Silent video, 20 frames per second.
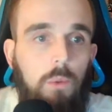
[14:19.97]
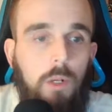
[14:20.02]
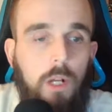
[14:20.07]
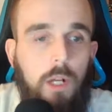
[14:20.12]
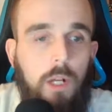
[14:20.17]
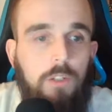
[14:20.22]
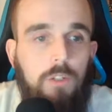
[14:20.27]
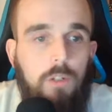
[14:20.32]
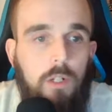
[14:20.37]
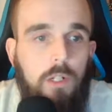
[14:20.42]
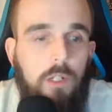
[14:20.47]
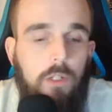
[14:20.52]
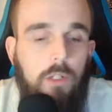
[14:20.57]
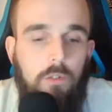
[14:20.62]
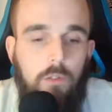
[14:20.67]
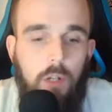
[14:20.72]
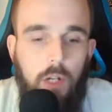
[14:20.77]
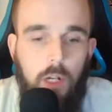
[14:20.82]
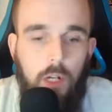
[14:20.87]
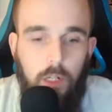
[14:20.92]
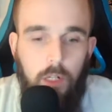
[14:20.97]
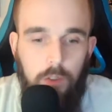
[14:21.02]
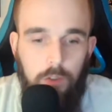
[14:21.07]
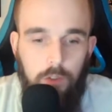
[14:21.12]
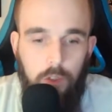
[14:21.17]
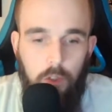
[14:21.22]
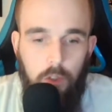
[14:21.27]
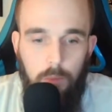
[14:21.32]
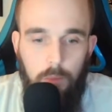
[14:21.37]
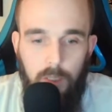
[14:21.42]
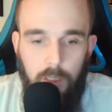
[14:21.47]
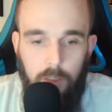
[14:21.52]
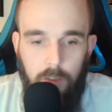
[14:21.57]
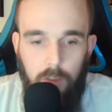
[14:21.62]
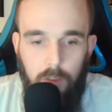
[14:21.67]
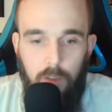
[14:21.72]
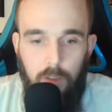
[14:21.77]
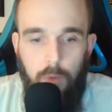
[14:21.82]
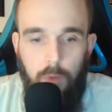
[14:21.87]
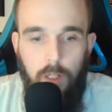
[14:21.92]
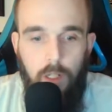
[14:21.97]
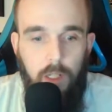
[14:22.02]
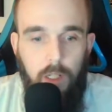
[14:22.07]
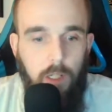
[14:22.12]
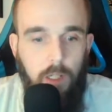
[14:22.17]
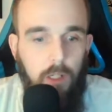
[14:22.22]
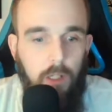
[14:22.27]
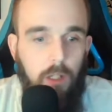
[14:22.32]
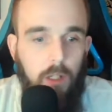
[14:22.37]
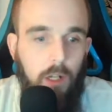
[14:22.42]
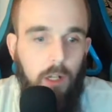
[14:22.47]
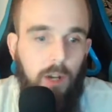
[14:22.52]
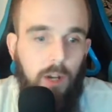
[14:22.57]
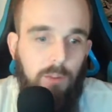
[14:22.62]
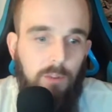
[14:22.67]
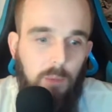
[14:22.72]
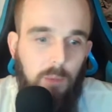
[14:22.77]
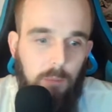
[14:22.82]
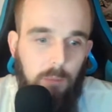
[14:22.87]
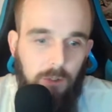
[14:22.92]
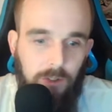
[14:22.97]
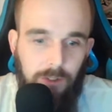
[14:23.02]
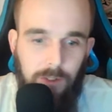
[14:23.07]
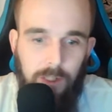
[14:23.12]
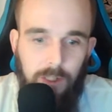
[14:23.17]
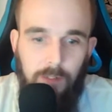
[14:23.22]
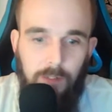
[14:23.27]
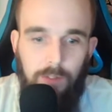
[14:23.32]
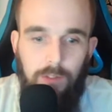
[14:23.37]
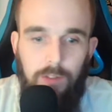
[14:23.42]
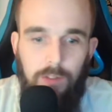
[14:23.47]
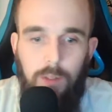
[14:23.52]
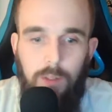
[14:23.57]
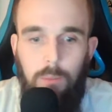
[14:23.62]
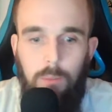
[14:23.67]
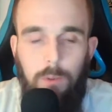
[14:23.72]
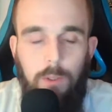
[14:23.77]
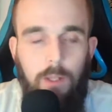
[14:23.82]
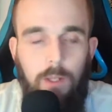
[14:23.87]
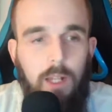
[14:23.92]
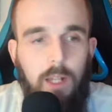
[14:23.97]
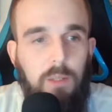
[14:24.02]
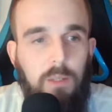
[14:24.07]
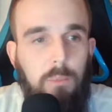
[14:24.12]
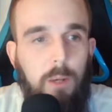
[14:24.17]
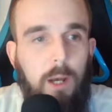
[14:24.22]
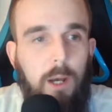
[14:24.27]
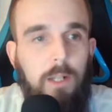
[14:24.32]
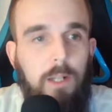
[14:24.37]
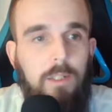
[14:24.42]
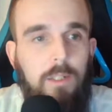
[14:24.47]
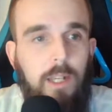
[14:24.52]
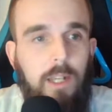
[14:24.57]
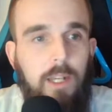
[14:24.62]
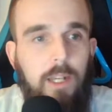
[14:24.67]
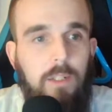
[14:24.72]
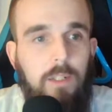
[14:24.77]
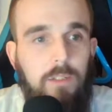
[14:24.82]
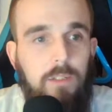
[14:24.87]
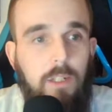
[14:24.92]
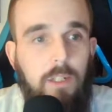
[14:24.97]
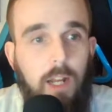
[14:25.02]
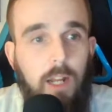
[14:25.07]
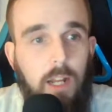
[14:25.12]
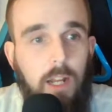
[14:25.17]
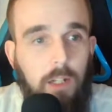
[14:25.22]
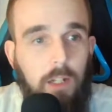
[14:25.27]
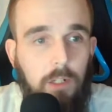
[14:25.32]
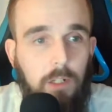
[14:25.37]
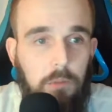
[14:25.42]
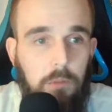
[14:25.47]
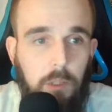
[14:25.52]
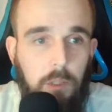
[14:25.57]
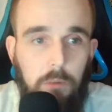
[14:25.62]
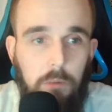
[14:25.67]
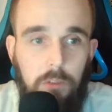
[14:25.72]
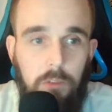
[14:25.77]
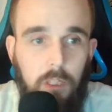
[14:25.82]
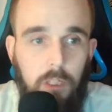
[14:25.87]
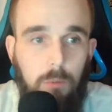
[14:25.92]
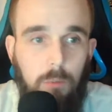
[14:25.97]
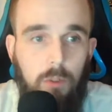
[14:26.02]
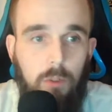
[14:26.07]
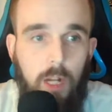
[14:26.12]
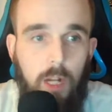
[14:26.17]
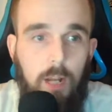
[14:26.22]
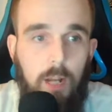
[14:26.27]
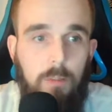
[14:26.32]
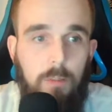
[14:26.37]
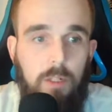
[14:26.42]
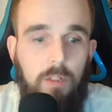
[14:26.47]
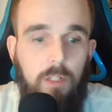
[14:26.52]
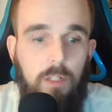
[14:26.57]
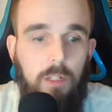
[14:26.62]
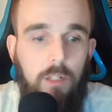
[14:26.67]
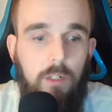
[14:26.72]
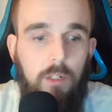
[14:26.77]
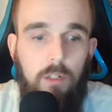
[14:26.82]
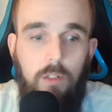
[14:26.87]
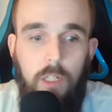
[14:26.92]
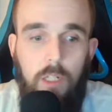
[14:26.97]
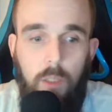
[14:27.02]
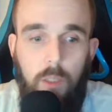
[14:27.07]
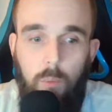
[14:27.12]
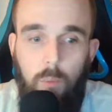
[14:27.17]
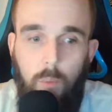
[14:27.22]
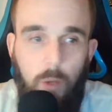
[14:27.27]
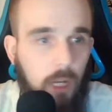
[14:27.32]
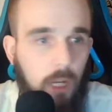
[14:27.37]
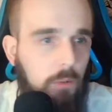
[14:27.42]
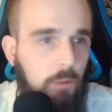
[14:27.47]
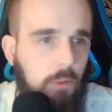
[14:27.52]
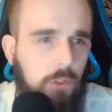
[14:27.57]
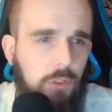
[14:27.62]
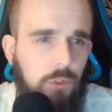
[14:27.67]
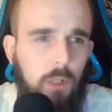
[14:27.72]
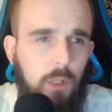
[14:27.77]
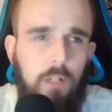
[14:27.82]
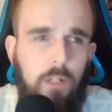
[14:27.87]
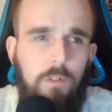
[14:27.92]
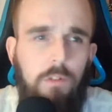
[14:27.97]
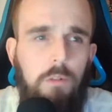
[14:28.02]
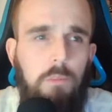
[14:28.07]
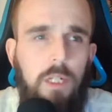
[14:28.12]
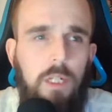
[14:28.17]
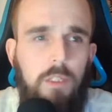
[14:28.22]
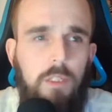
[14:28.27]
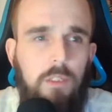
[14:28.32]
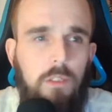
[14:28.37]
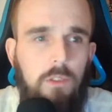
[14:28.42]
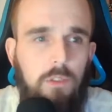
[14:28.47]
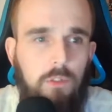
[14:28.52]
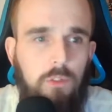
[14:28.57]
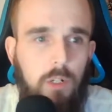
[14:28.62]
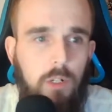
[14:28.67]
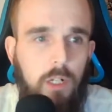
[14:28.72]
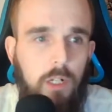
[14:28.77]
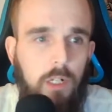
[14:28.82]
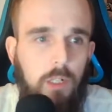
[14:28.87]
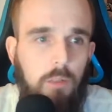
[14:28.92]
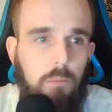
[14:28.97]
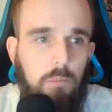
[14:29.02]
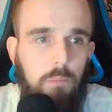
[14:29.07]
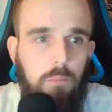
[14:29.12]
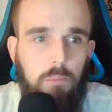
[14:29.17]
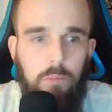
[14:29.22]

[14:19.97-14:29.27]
I traded Joe Mixon away, I remember Steve and Tim put it on the podcast, and there was a couple comments on there like, why would you ever make this trade?